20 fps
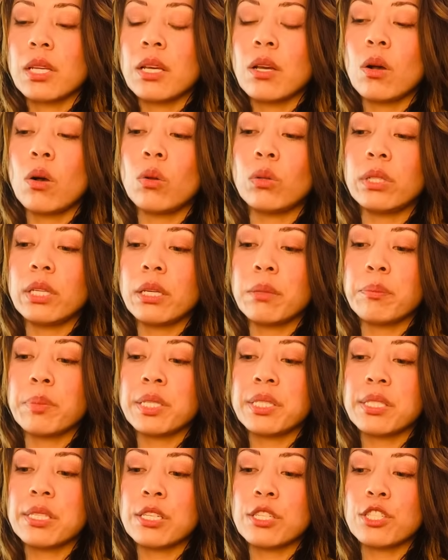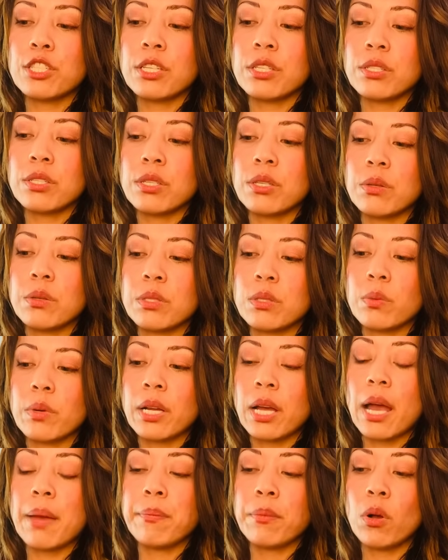Holding position too is
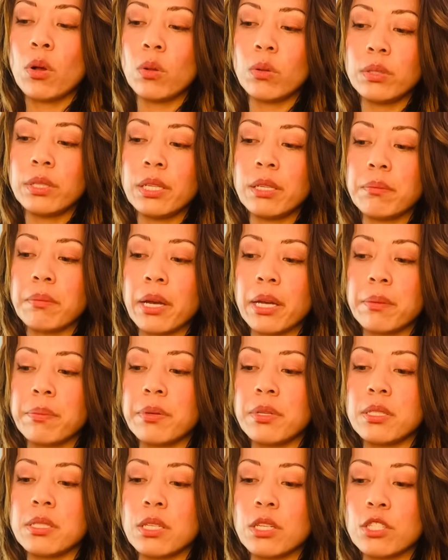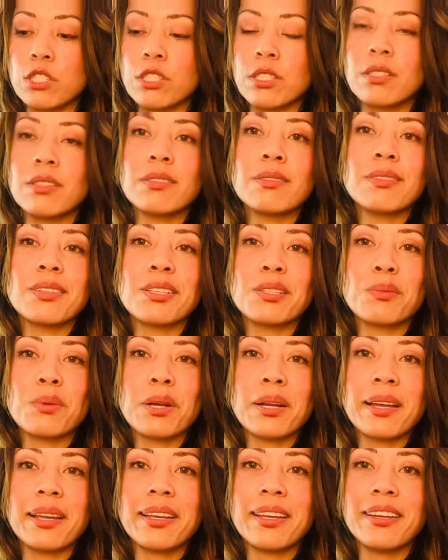what I'm holding my position, is
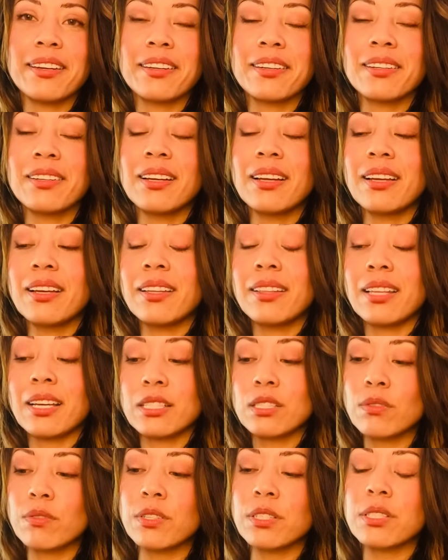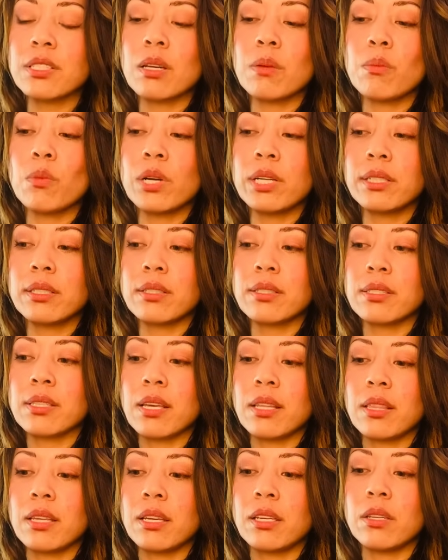what I hear. That's for someone, because I
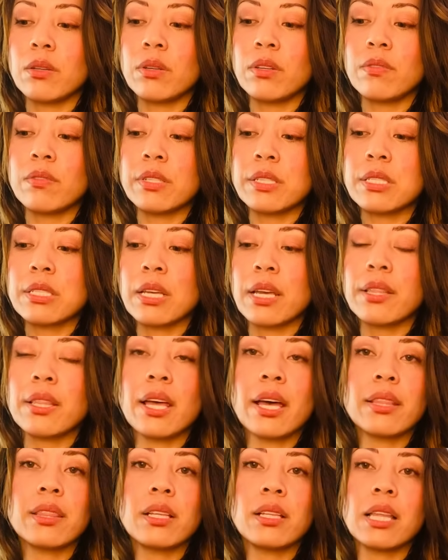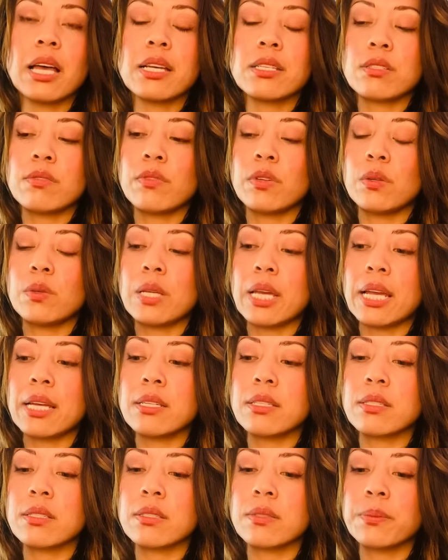think you even said that the last few
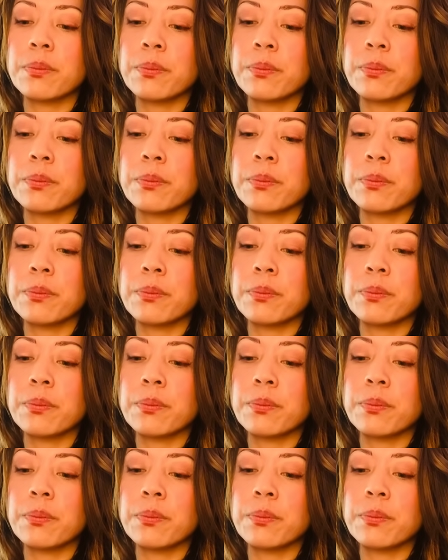days.